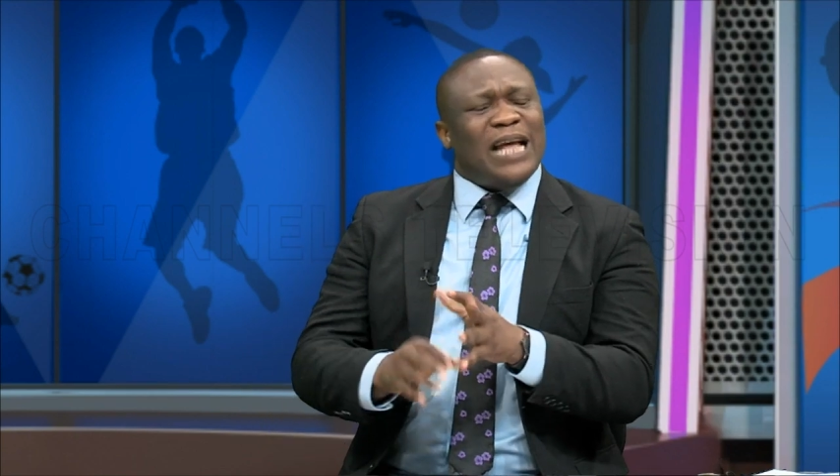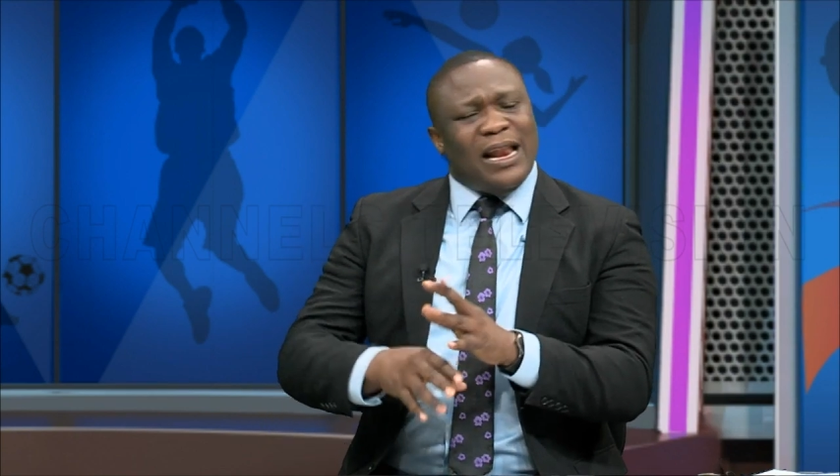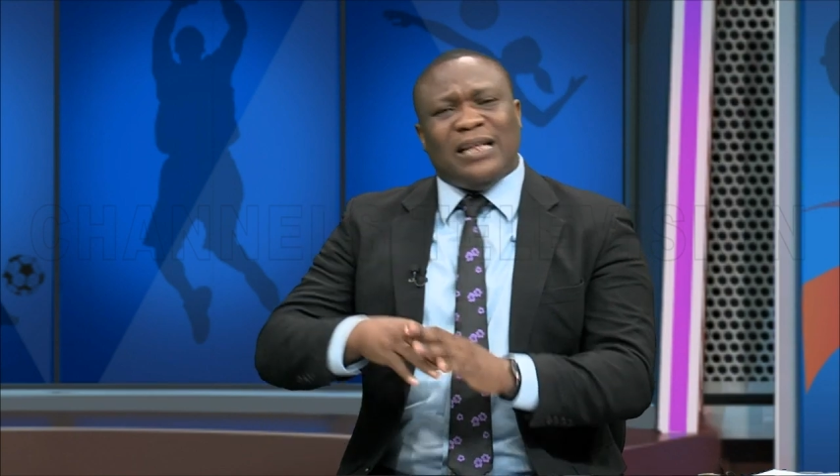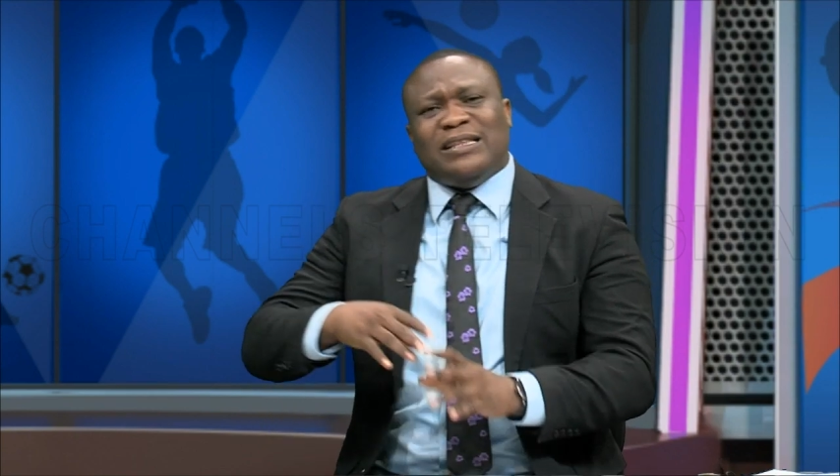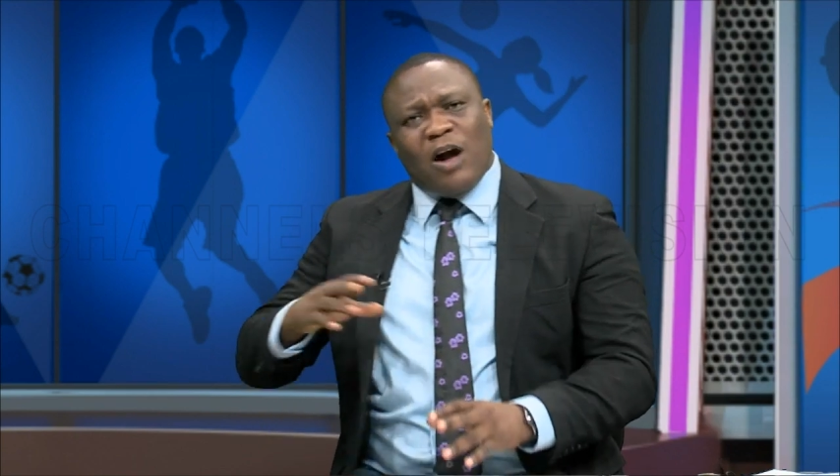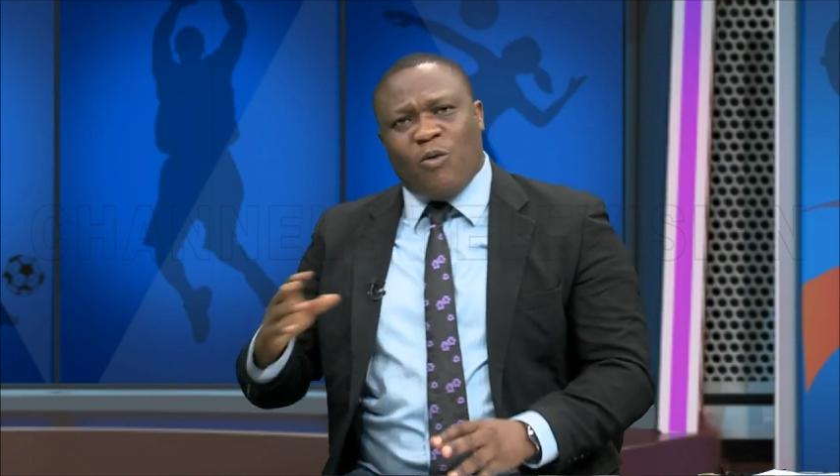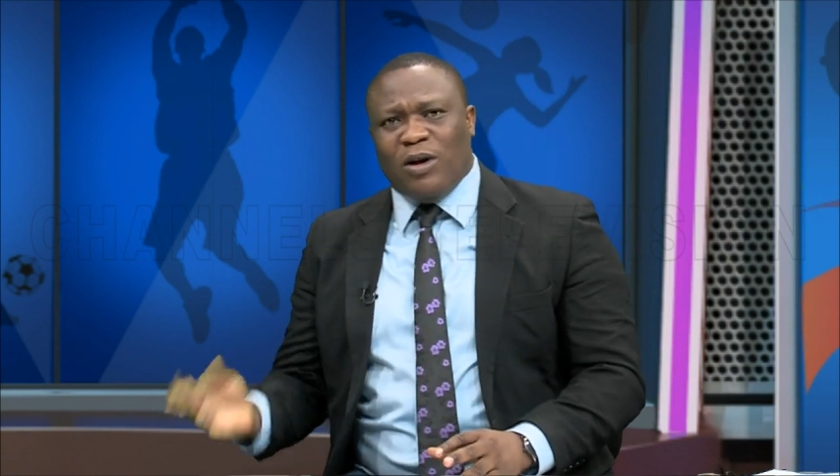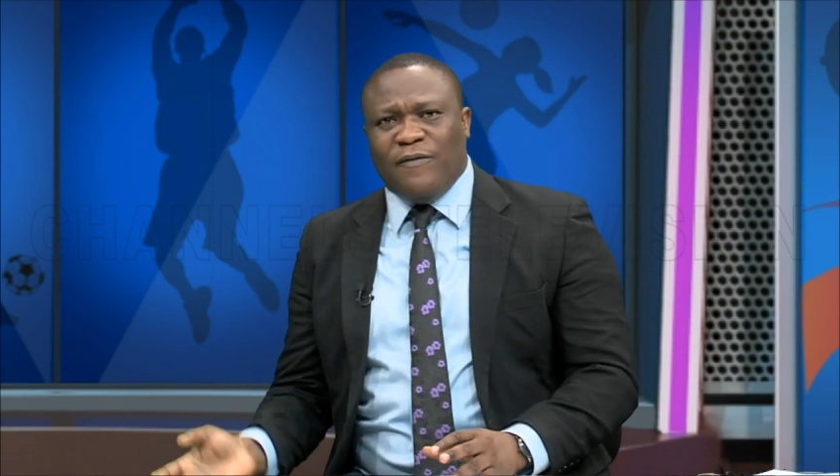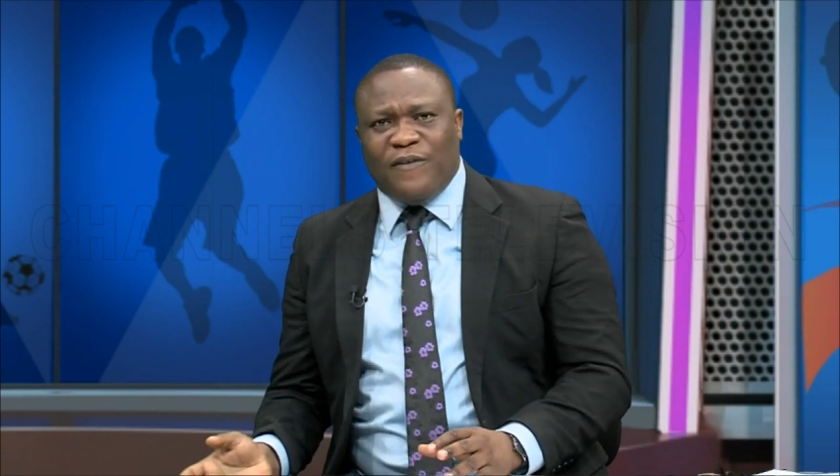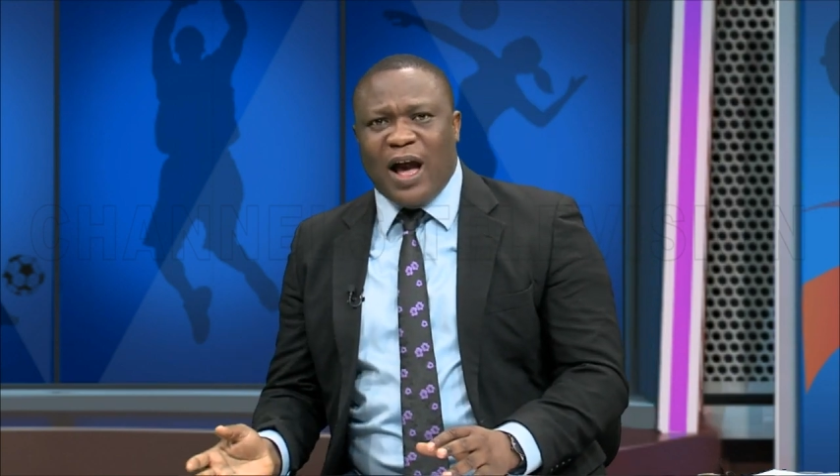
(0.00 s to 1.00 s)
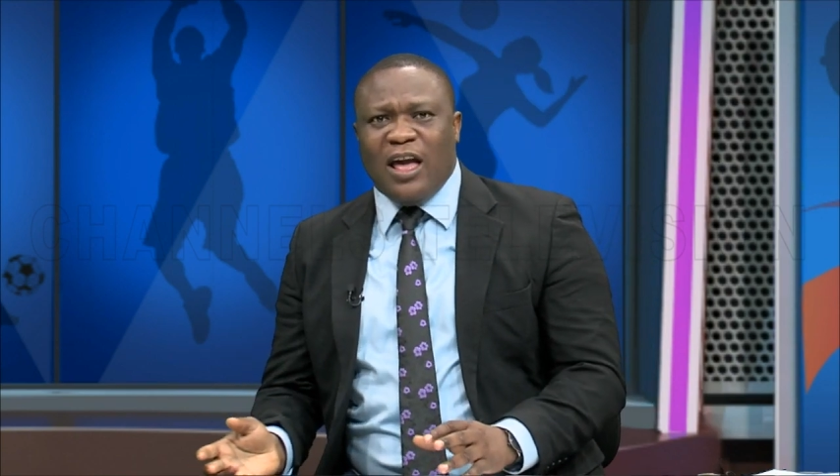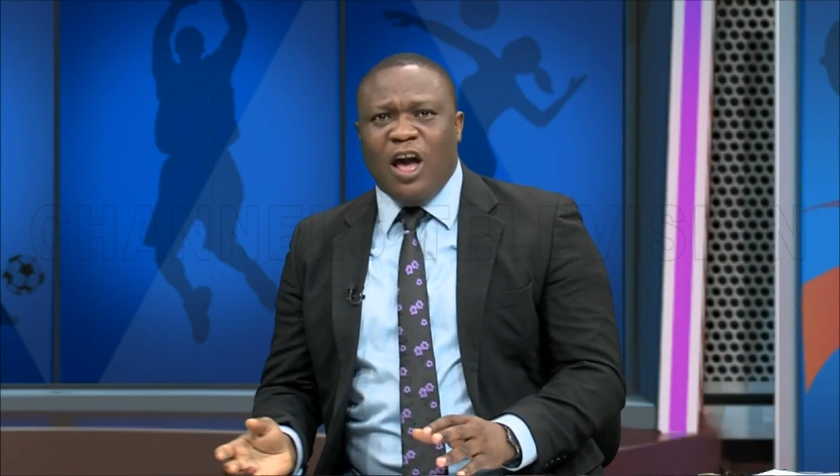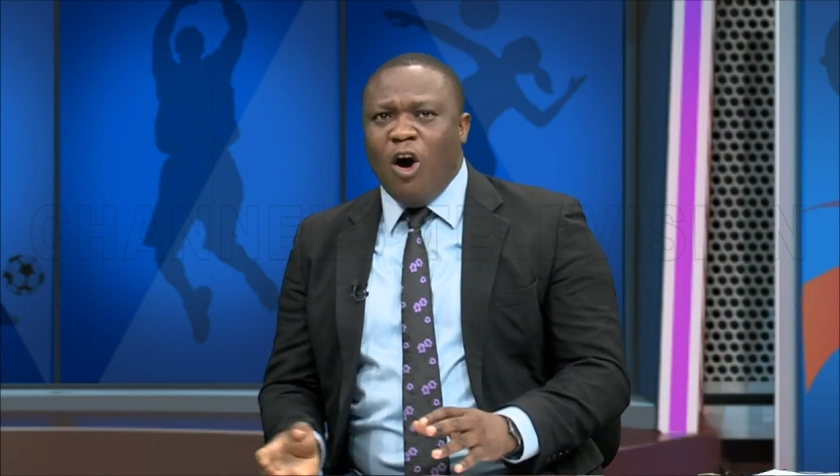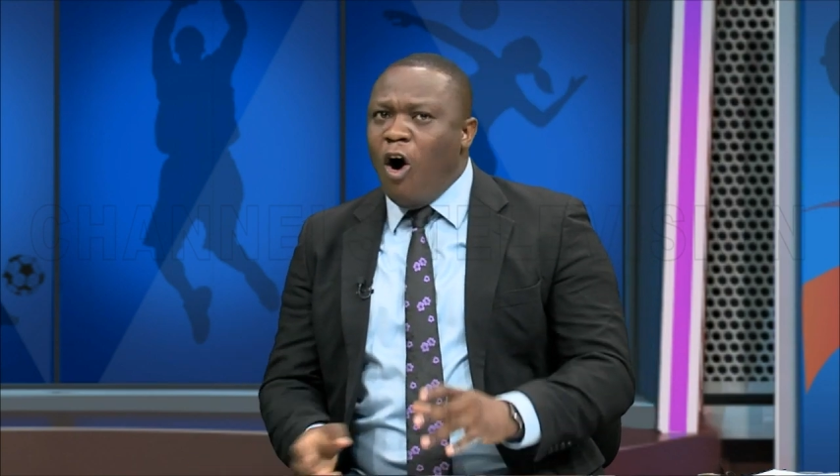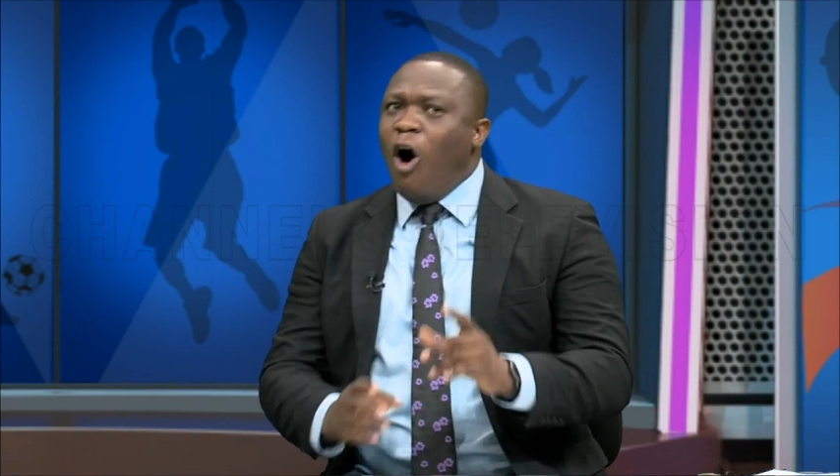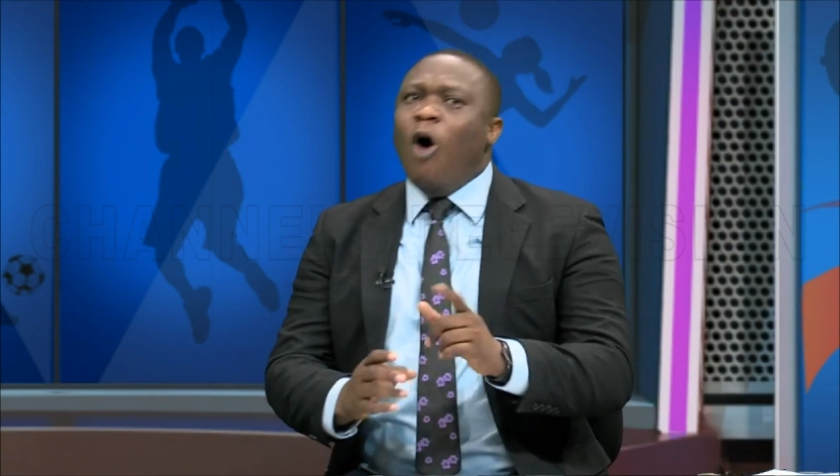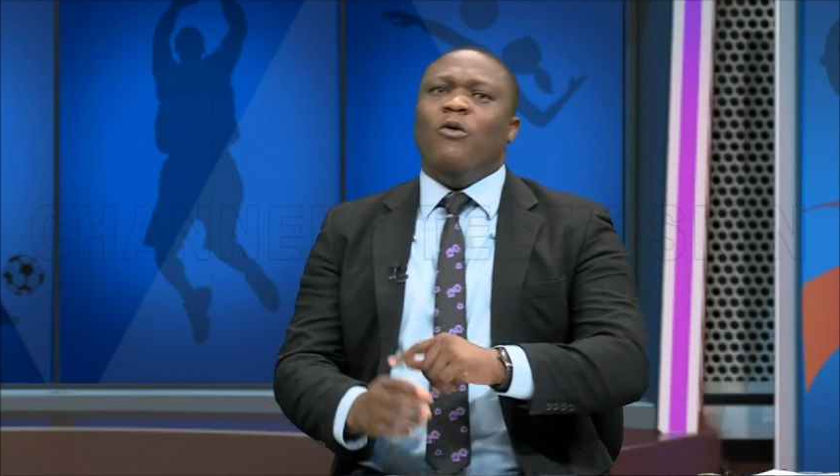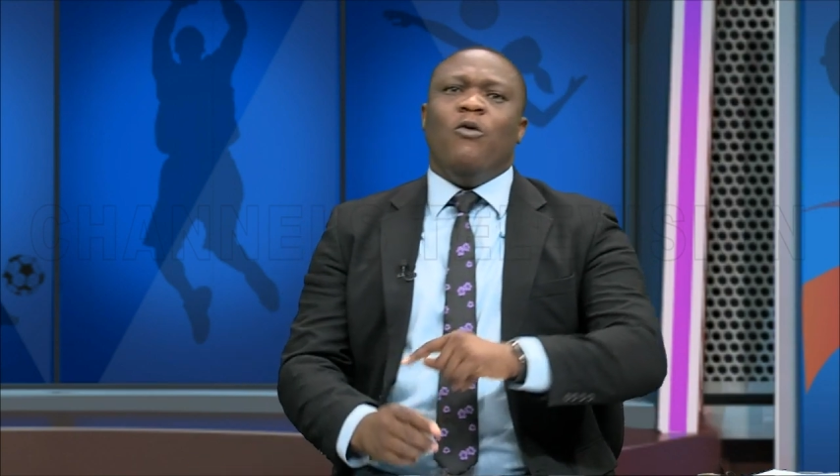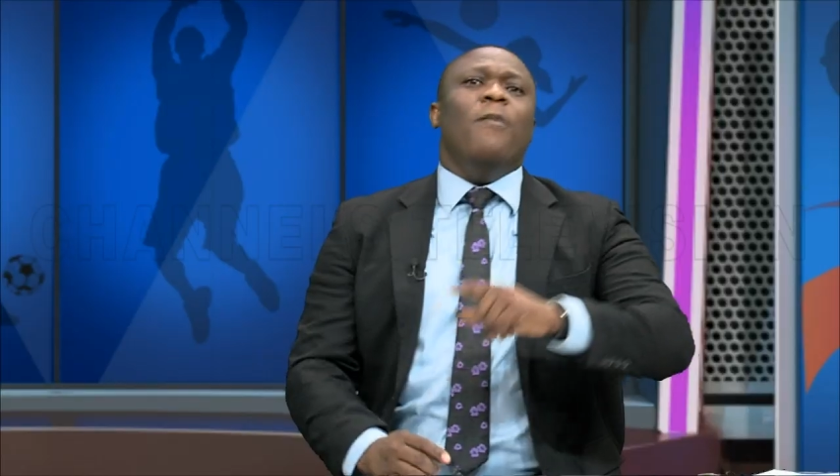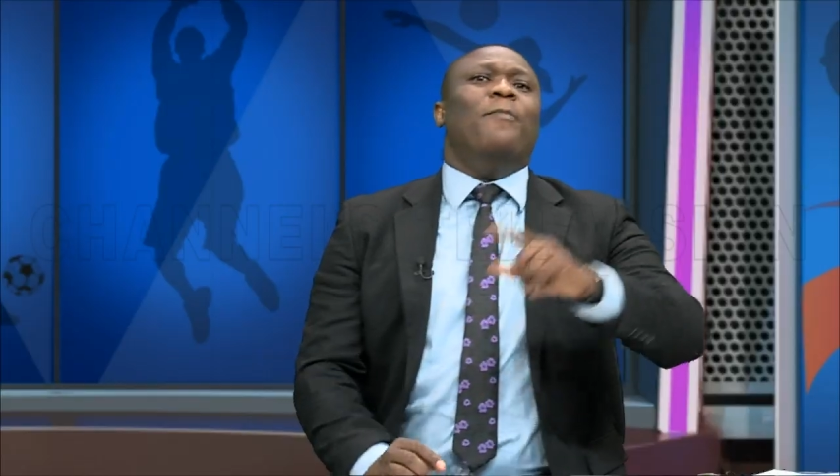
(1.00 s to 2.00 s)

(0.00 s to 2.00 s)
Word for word: talent and qualify. Or we will